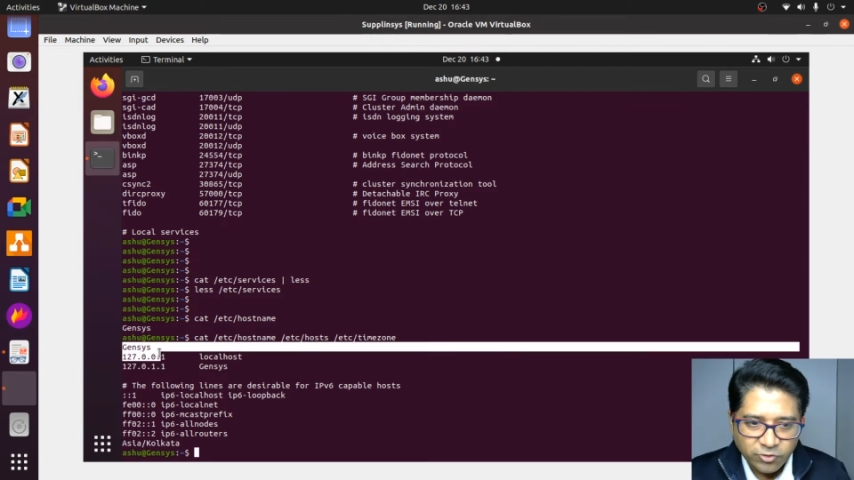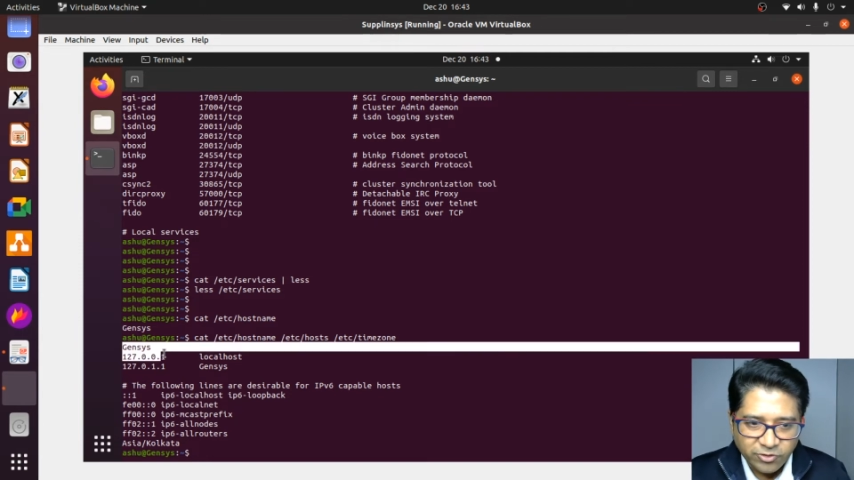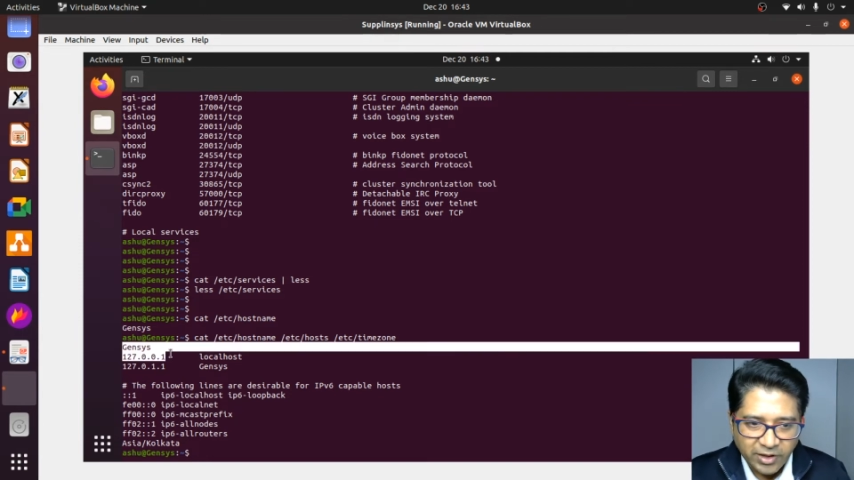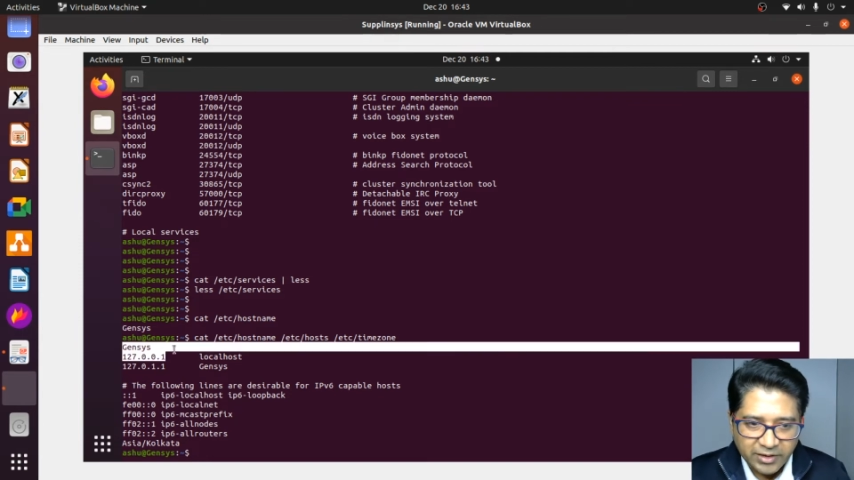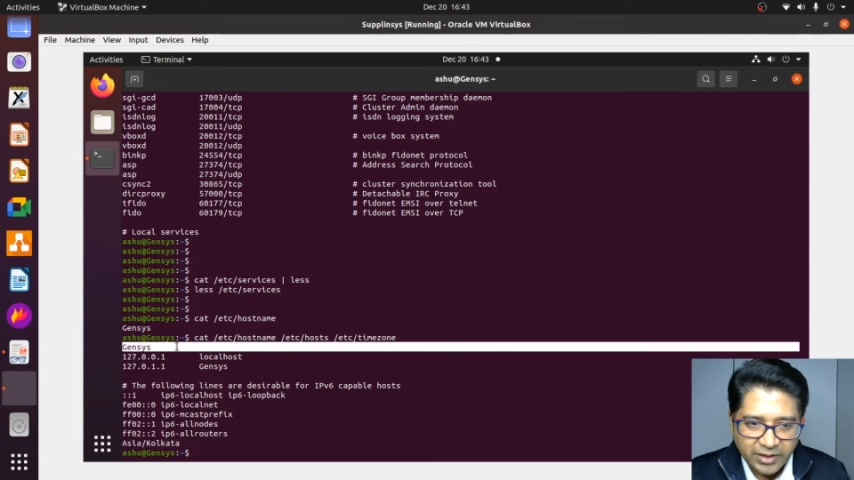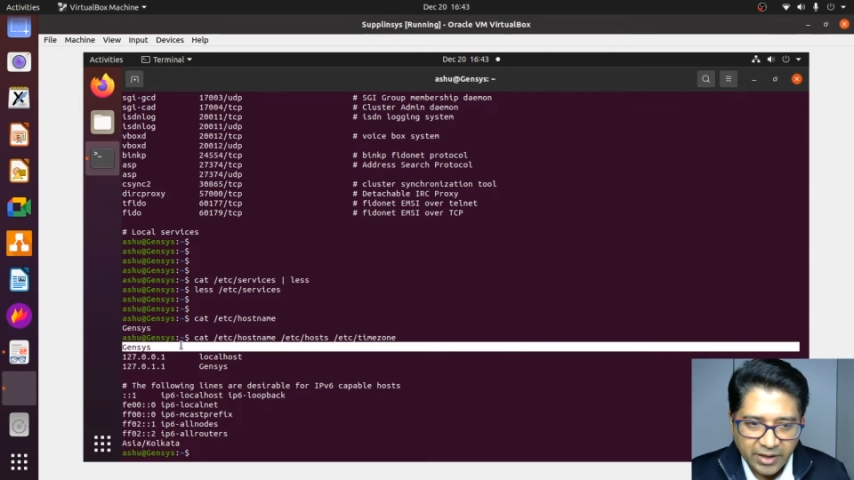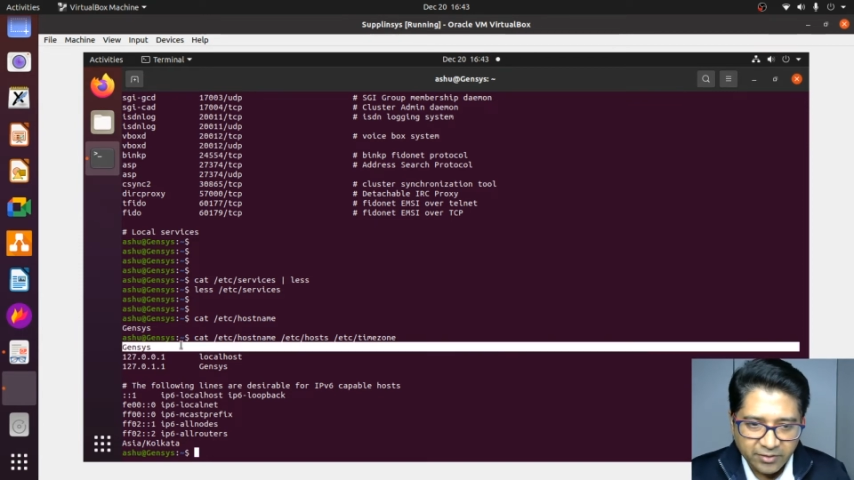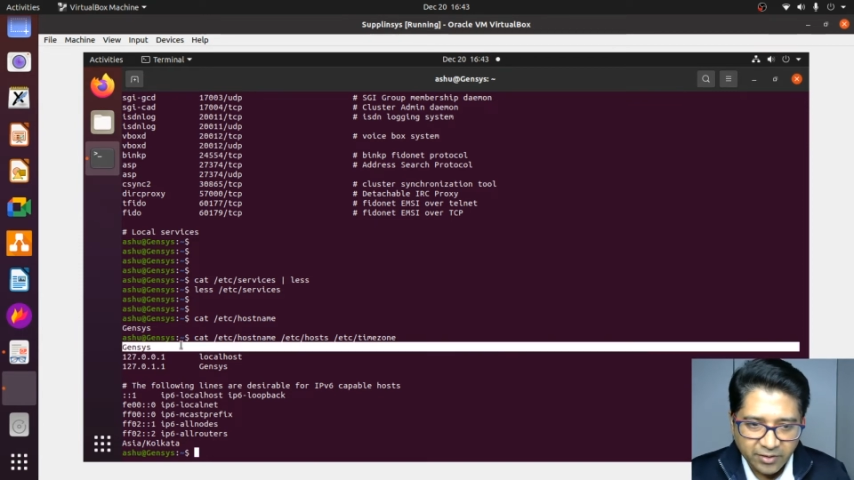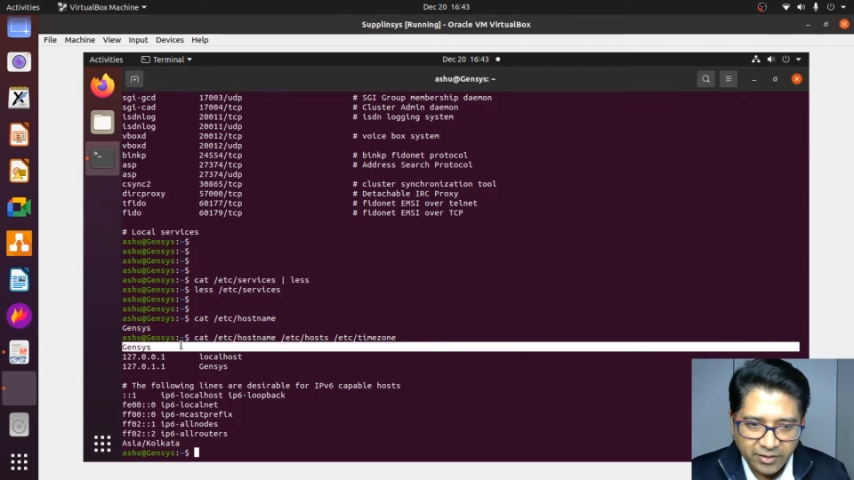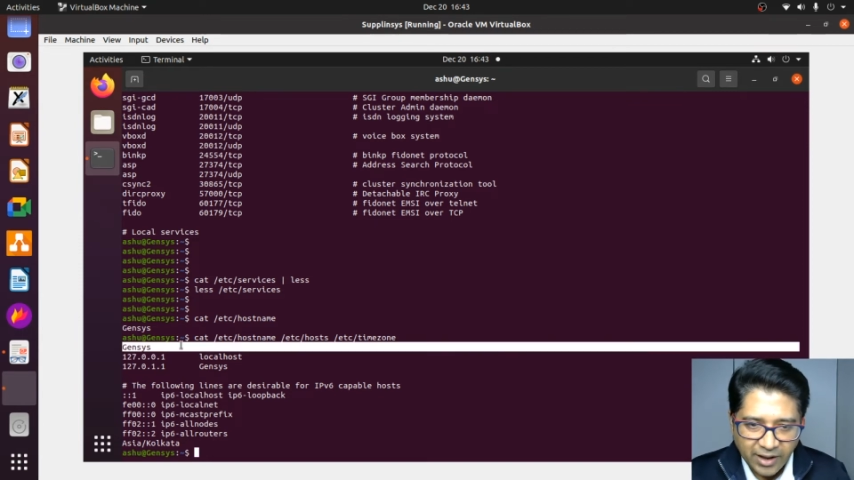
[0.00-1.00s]

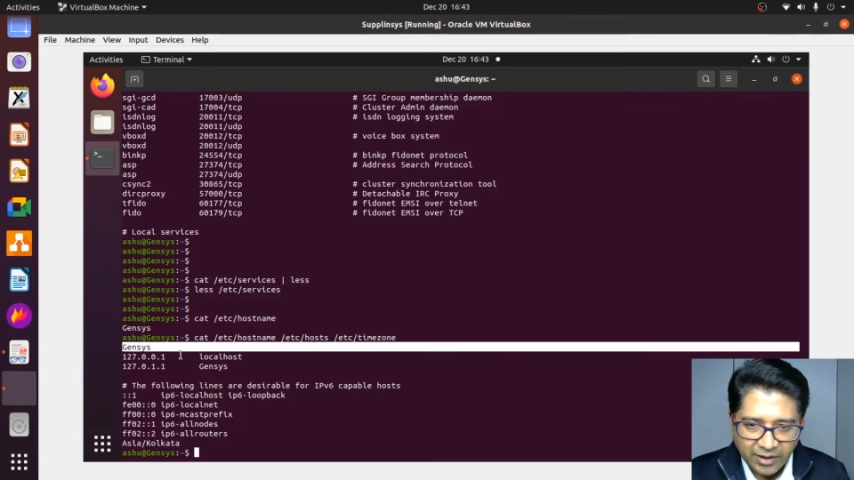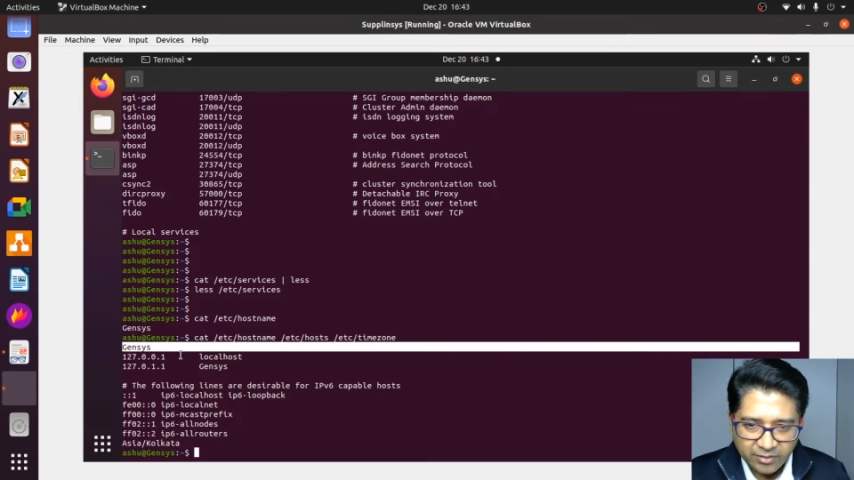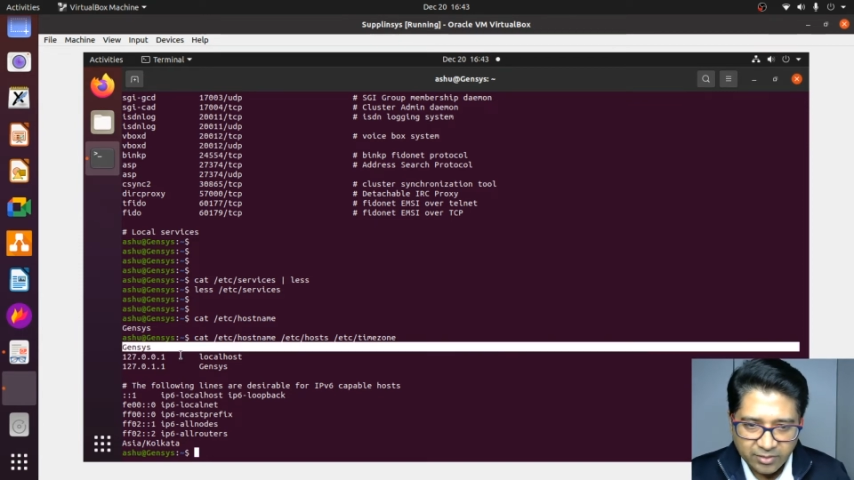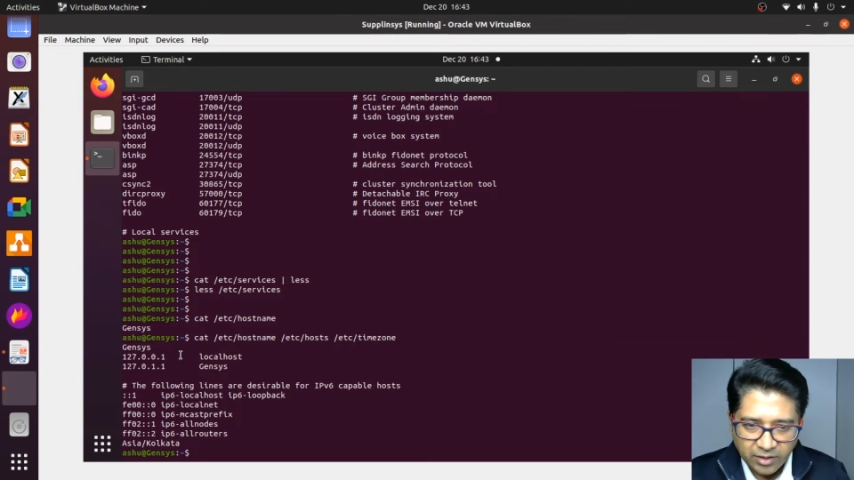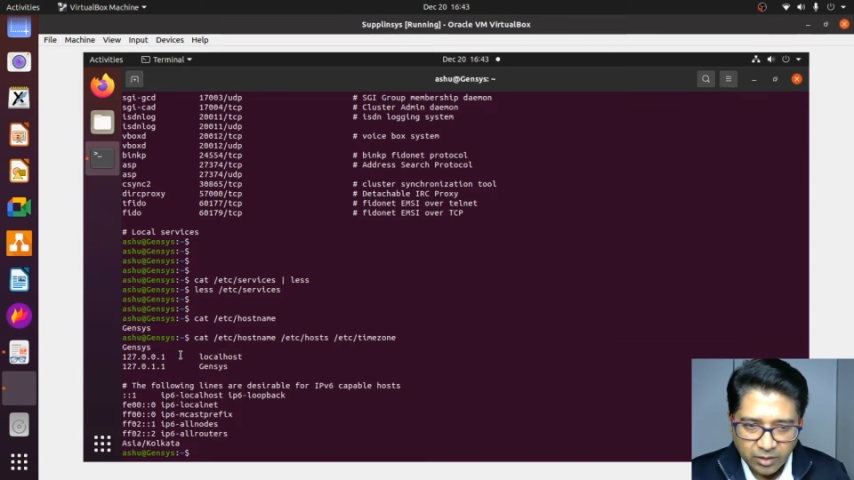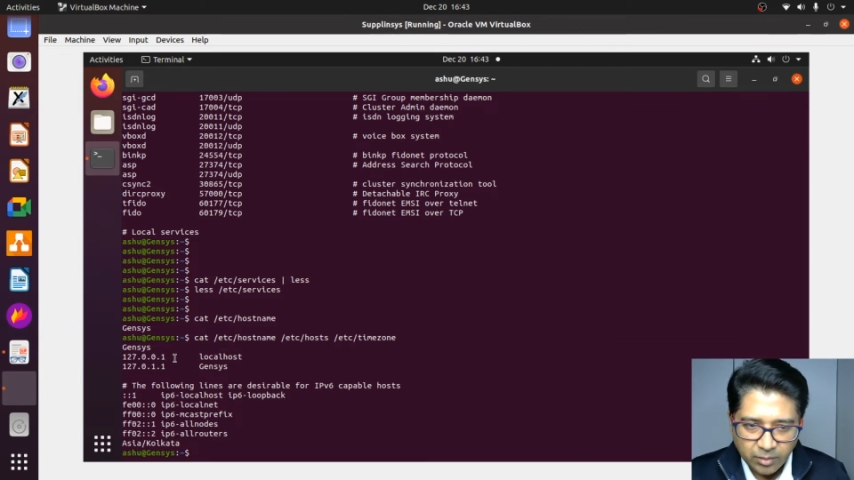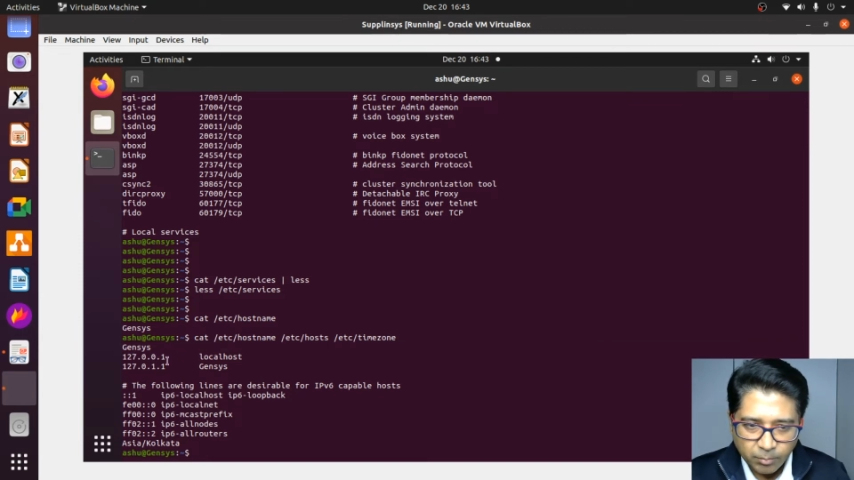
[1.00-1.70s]
segregated anything,